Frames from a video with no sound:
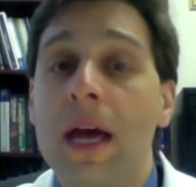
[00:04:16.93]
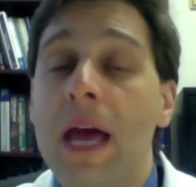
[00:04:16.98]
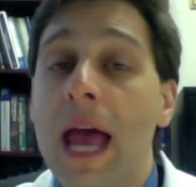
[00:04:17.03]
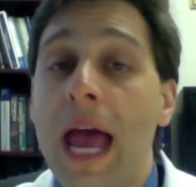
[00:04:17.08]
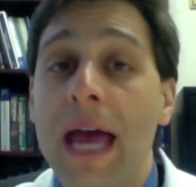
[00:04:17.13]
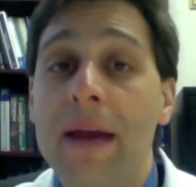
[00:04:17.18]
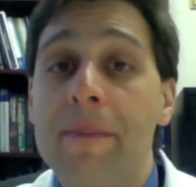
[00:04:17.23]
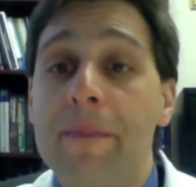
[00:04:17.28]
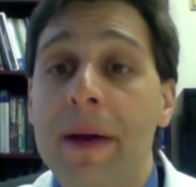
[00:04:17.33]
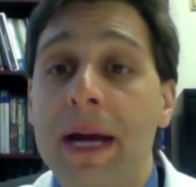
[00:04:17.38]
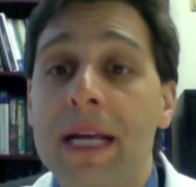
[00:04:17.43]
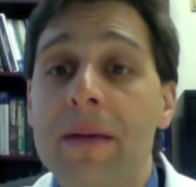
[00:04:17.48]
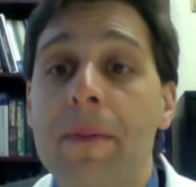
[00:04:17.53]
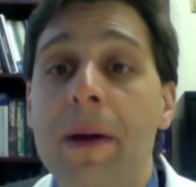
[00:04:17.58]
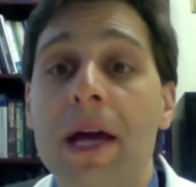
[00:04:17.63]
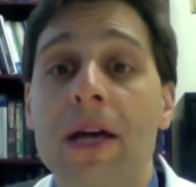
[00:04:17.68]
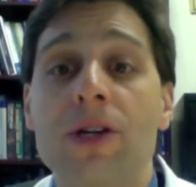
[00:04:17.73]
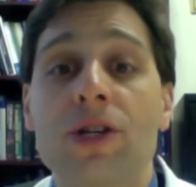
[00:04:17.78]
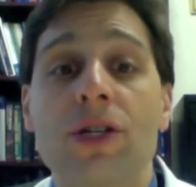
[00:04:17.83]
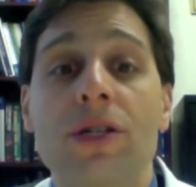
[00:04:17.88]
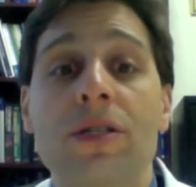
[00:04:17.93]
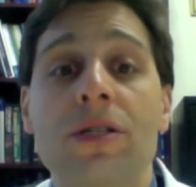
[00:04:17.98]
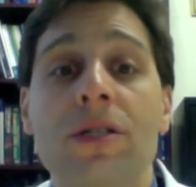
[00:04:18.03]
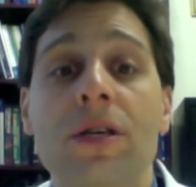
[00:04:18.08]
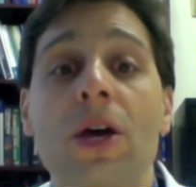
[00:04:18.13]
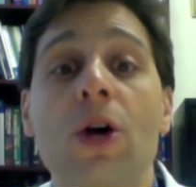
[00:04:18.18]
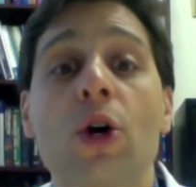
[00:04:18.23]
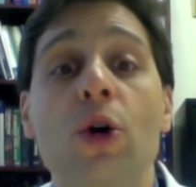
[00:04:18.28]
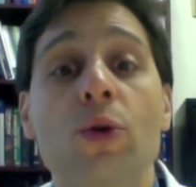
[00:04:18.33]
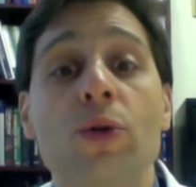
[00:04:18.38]
and many patients
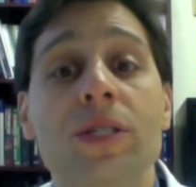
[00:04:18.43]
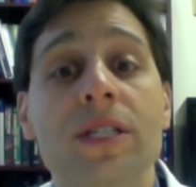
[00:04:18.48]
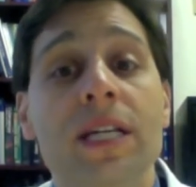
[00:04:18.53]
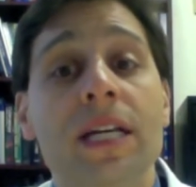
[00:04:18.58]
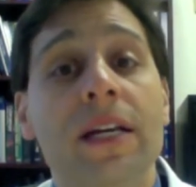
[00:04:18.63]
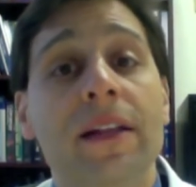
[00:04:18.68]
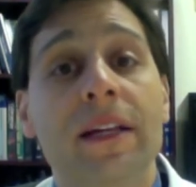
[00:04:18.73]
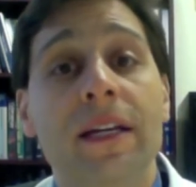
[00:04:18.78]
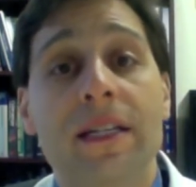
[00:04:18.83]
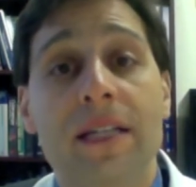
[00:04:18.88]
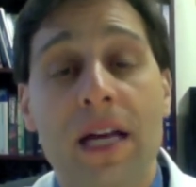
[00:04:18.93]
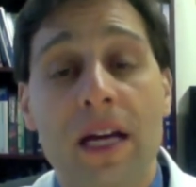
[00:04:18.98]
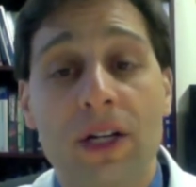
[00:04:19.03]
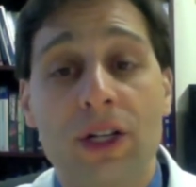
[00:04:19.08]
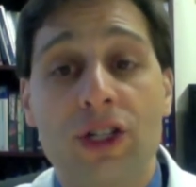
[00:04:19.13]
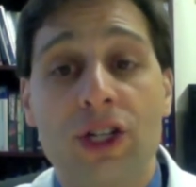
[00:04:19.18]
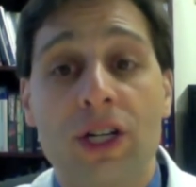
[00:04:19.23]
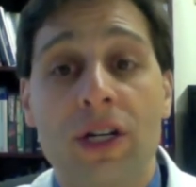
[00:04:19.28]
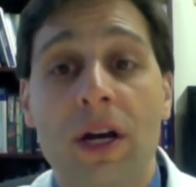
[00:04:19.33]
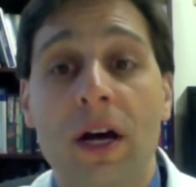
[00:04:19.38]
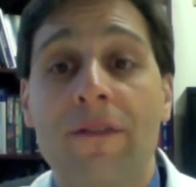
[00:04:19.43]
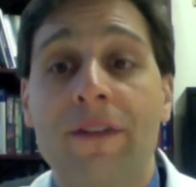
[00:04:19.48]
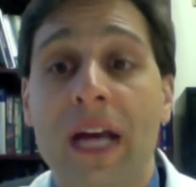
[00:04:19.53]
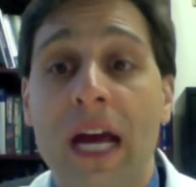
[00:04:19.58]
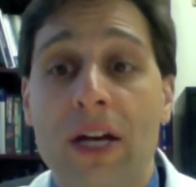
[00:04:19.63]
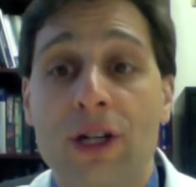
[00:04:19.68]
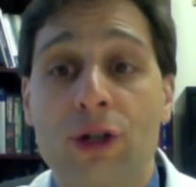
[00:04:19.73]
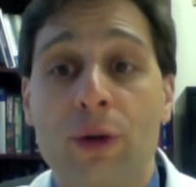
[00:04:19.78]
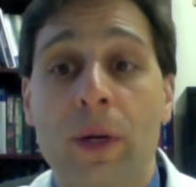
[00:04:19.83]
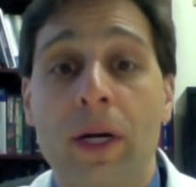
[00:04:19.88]
who seek the attention of
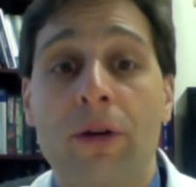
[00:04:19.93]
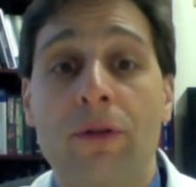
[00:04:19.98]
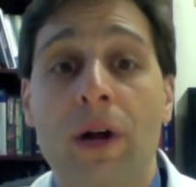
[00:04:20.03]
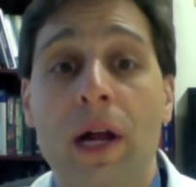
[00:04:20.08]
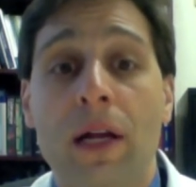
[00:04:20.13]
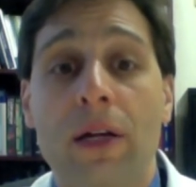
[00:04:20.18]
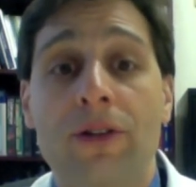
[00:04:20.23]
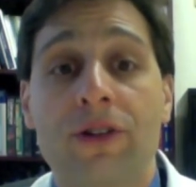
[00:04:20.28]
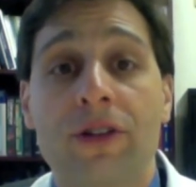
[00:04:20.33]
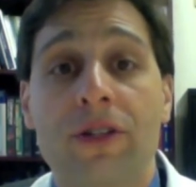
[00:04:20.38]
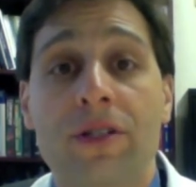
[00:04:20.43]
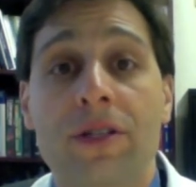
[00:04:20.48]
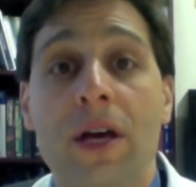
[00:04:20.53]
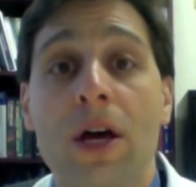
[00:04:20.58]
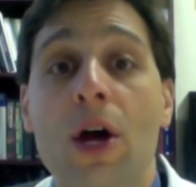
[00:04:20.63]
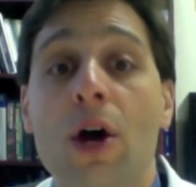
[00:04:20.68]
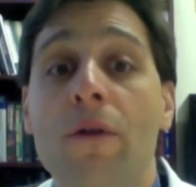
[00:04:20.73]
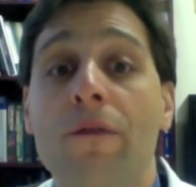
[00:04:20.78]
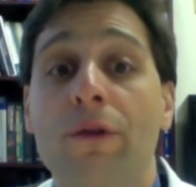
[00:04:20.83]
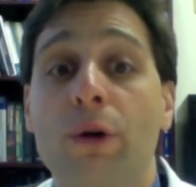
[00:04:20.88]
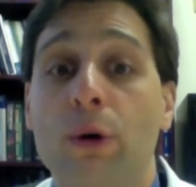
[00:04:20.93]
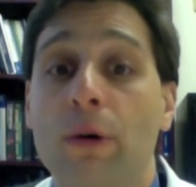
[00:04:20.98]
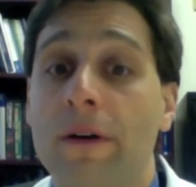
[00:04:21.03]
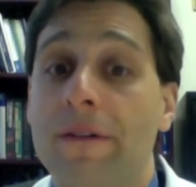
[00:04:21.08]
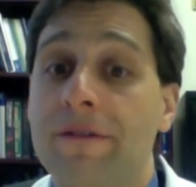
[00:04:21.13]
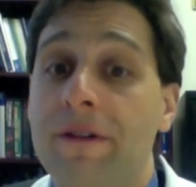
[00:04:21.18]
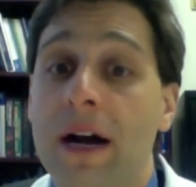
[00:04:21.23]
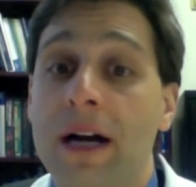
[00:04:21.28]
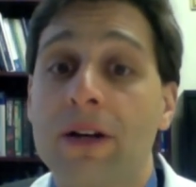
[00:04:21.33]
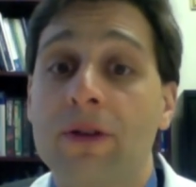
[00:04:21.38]
gastroenterologists for
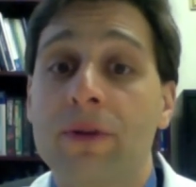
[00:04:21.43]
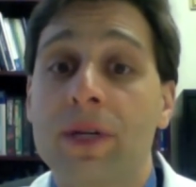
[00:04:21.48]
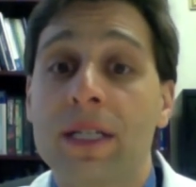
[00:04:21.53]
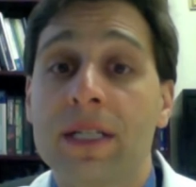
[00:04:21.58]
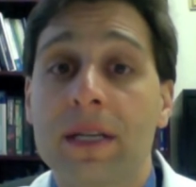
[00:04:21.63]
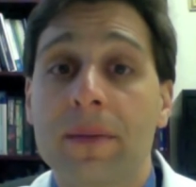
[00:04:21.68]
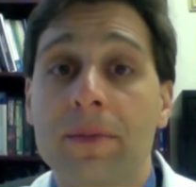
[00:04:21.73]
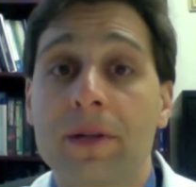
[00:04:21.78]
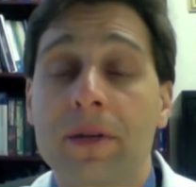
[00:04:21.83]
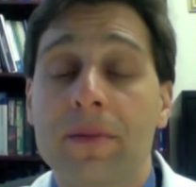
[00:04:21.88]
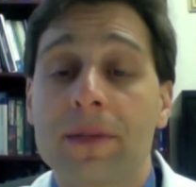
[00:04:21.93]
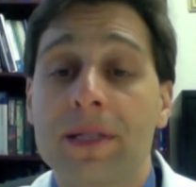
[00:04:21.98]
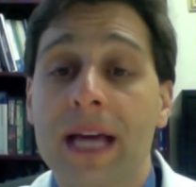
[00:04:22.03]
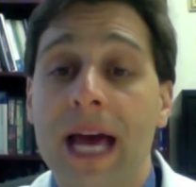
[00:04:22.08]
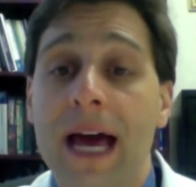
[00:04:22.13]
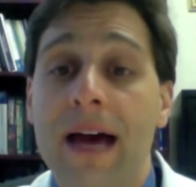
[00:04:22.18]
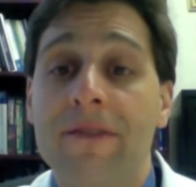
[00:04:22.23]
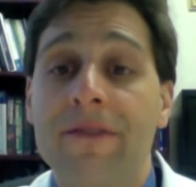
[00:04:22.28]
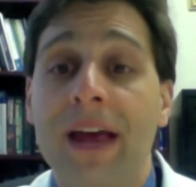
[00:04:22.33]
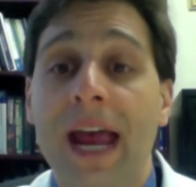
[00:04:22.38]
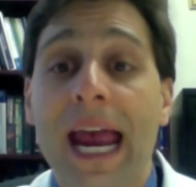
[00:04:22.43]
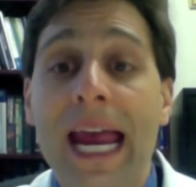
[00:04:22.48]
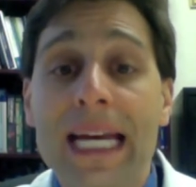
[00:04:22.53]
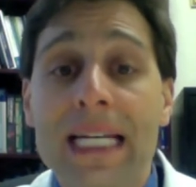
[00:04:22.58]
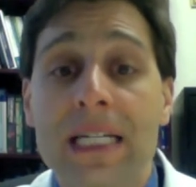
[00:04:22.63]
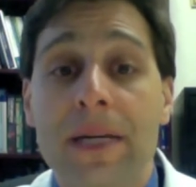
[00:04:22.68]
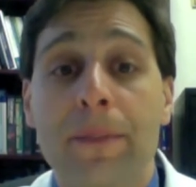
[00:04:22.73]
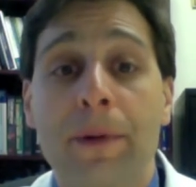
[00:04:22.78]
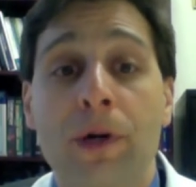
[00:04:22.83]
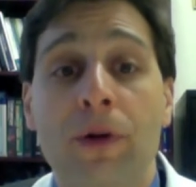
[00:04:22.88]
refractory symptoms have
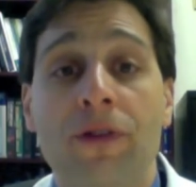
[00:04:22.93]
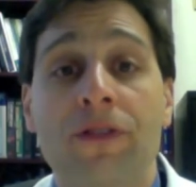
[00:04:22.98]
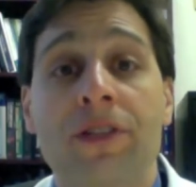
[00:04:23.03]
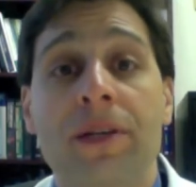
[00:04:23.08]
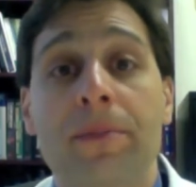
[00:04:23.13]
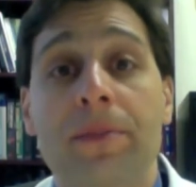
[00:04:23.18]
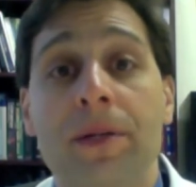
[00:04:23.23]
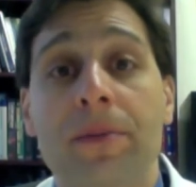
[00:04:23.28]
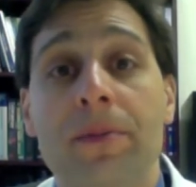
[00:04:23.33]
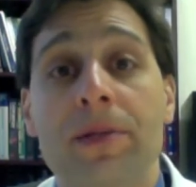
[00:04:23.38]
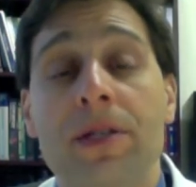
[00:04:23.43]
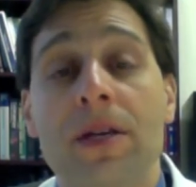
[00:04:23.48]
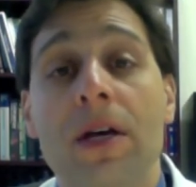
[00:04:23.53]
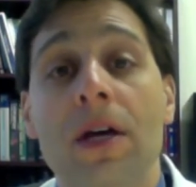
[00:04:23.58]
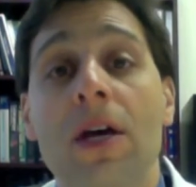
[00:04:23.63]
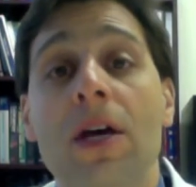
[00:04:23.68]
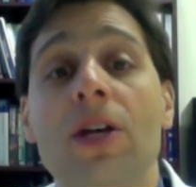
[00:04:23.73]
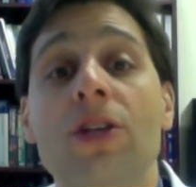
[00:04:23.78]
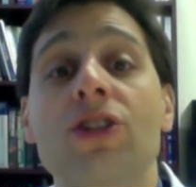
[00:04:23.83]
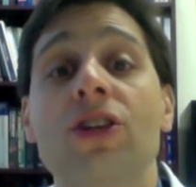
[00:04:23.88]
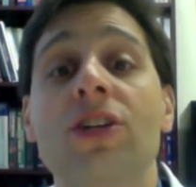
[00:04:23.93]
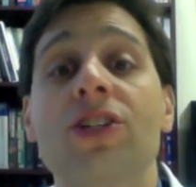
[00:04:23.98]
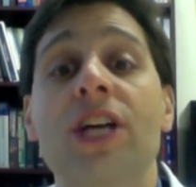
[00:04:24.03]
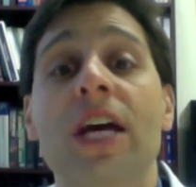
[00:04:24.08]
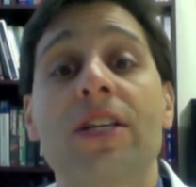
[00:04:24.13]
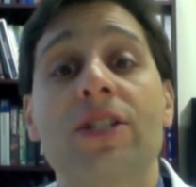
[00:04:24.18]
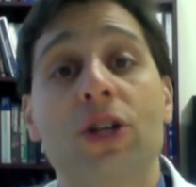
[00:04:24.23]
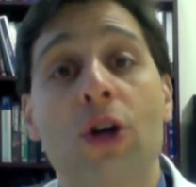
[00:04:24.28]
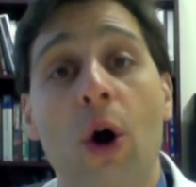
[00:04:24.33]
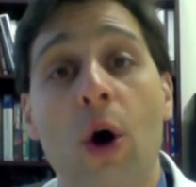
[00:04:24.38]
atypical symptoms, such
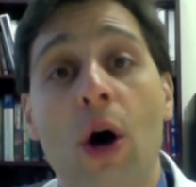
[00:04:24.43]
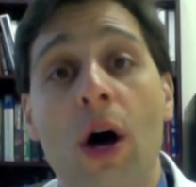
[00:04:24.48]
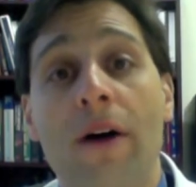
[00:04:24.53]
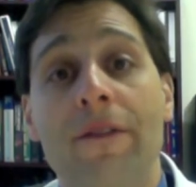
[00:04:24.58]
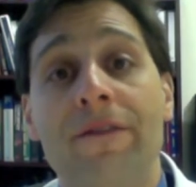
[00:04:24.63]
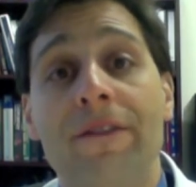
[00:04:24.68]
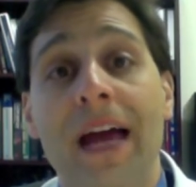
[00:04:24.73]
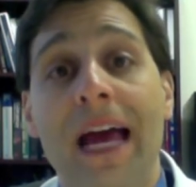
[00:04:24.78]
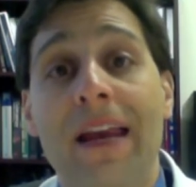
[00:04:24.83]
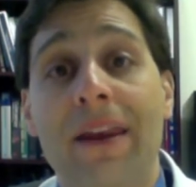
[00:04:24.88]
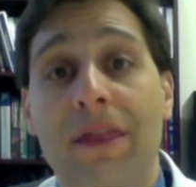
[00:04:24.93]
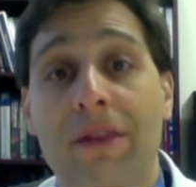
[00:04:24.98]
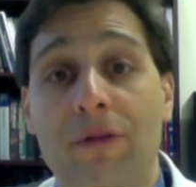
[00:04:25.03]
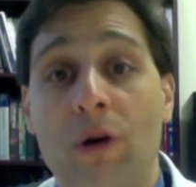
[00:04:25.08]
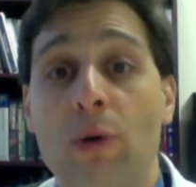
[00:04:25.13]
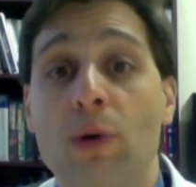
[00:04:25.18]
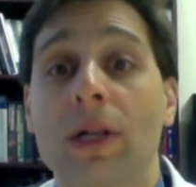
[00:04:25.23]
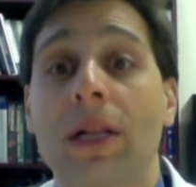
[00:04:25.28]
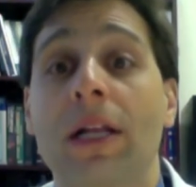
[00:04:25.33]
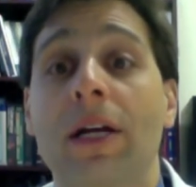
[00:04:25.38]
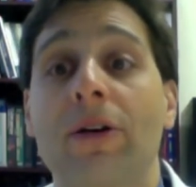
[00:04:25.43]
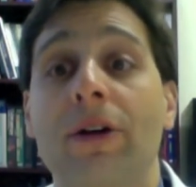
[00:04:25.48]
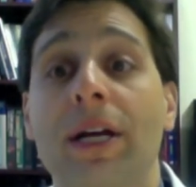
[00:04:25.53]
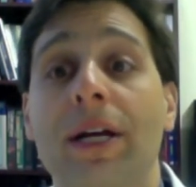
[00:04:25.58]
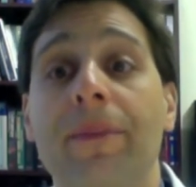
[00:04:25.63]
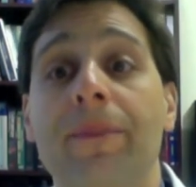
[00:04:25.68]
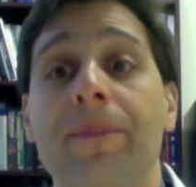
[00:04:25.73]
as cough and throat clearing.